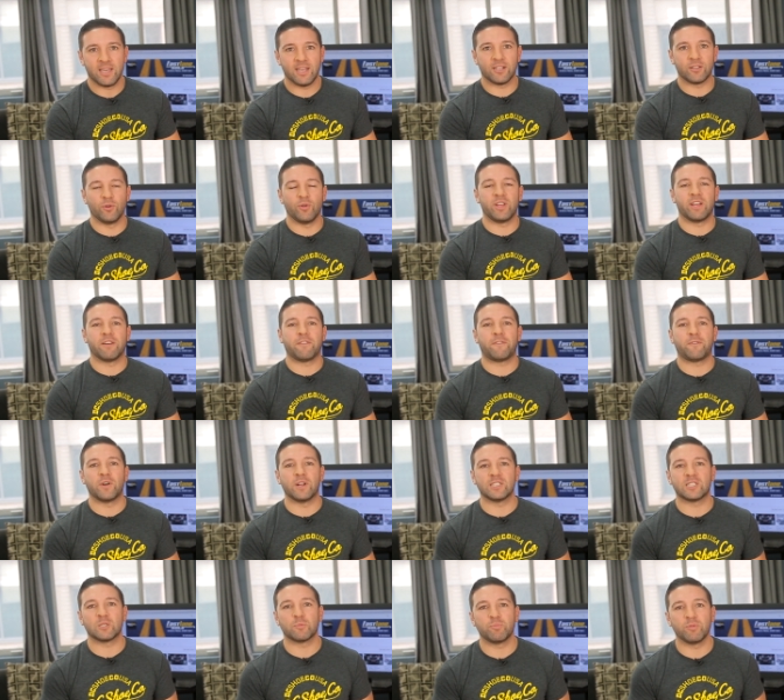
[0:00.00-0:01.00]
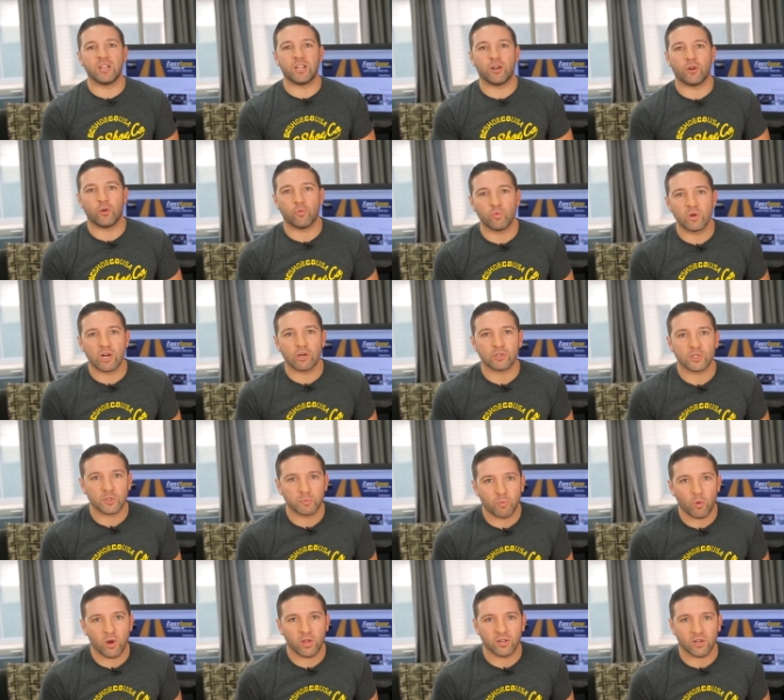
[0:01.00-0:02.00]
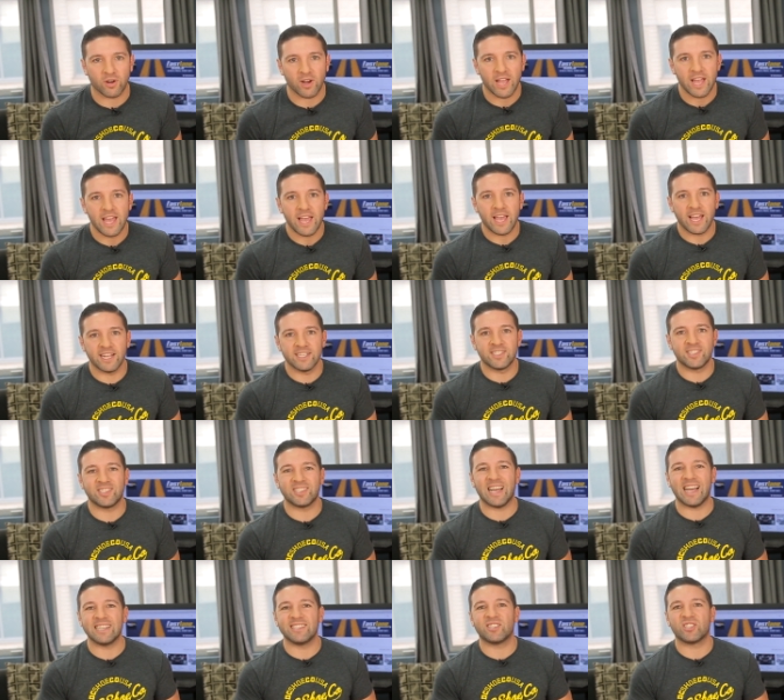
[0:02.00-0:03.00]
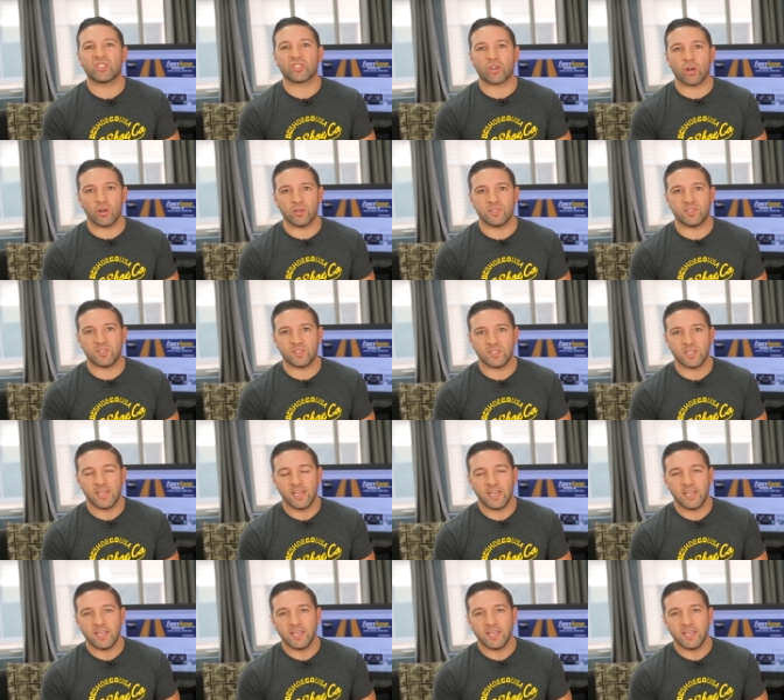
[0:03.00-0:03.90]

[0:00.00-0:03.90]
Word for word: including a front splitter, rear spoiler, and side skirts.